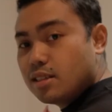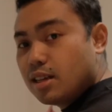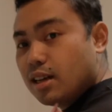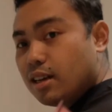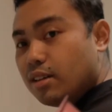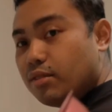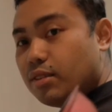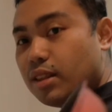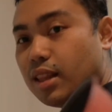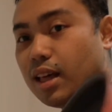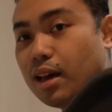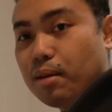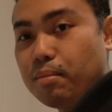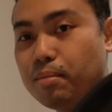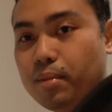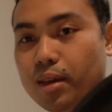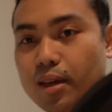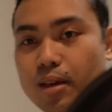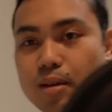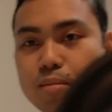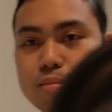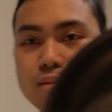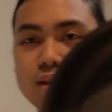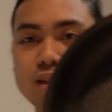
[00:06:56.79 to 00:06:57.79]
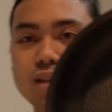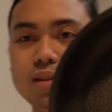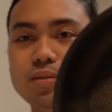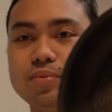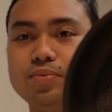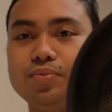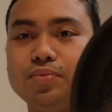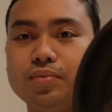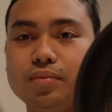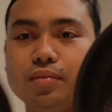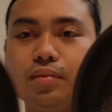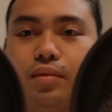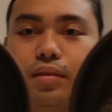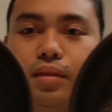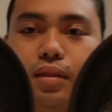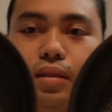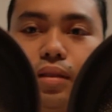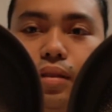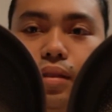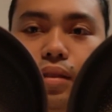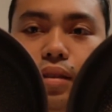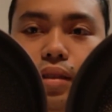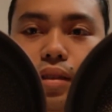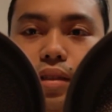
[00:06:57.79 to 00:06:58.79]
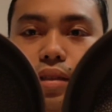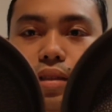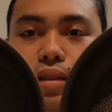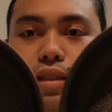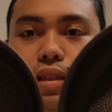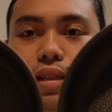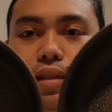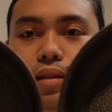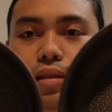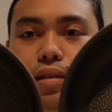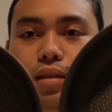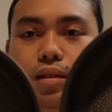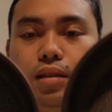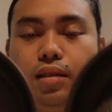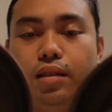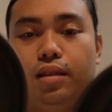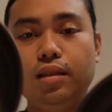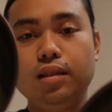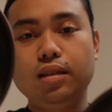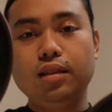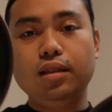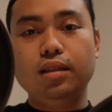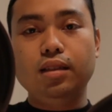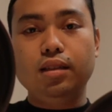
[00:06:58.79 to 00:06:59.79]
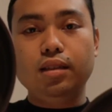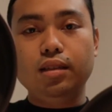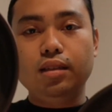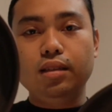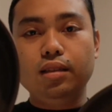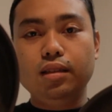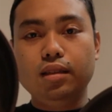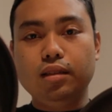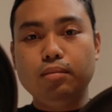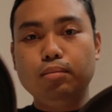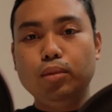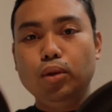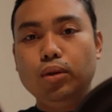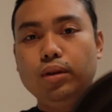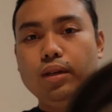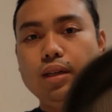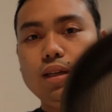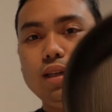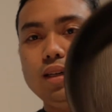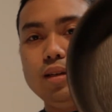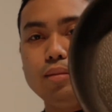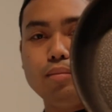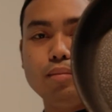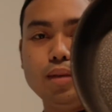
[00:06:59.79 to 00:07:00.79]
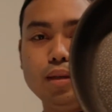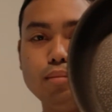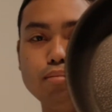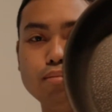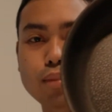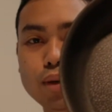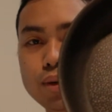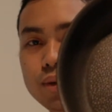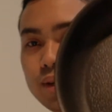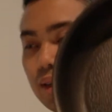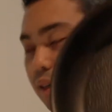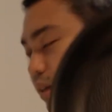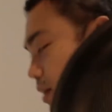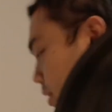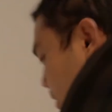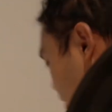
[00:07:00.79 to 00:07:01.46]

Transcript: not even that big, but see? Little boy, big boy.